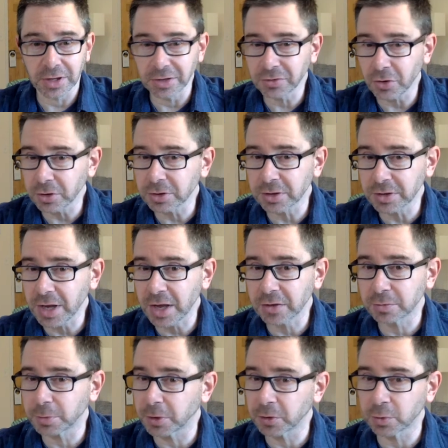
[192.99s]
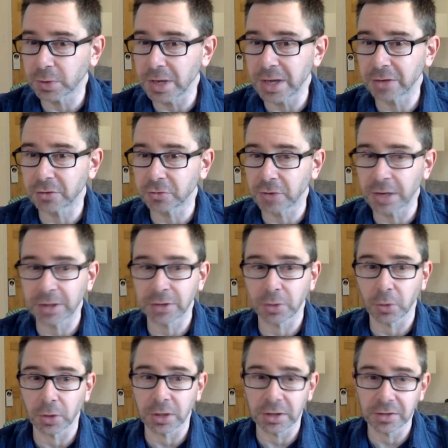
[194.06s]
it's hard to test because we can't directly
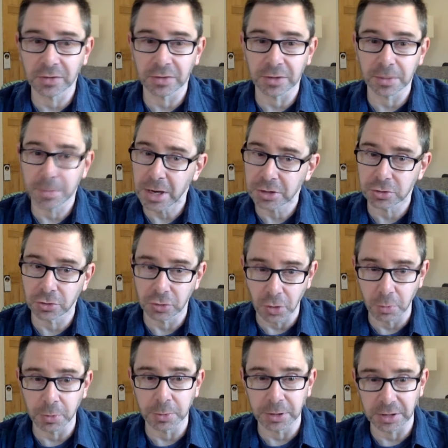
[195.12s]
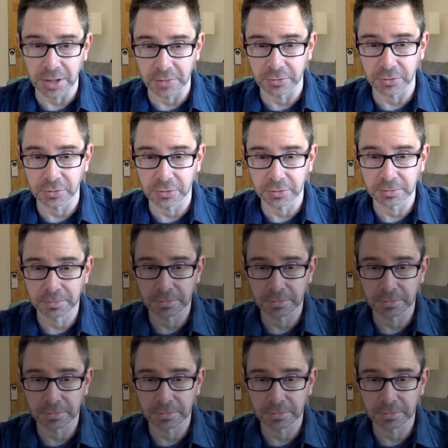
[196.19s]
or easily measure dopamine levels.